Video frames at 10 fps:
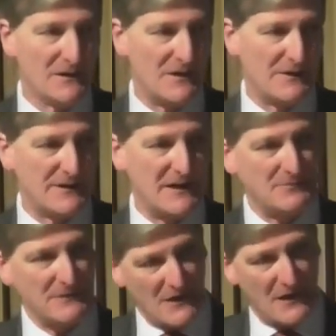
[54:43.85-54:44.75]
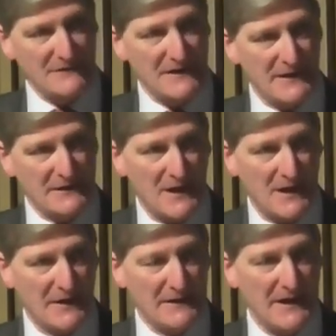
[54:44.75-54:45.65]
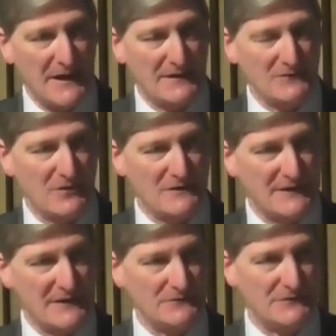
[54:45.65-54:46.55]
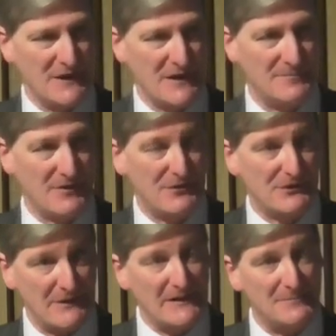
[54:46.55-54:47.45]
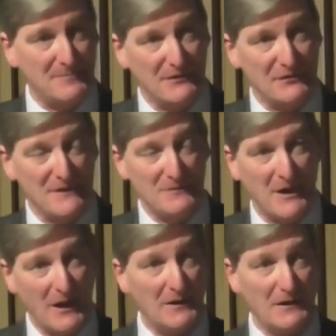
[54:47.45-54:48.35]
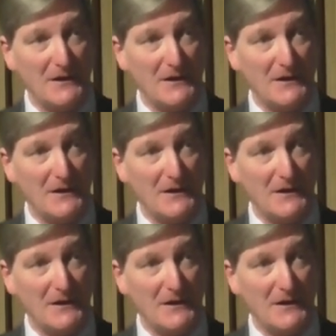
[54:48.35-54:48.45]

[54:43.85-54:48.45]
I think Edward Garnier and I and Oliver Heald and I both agreed, because we were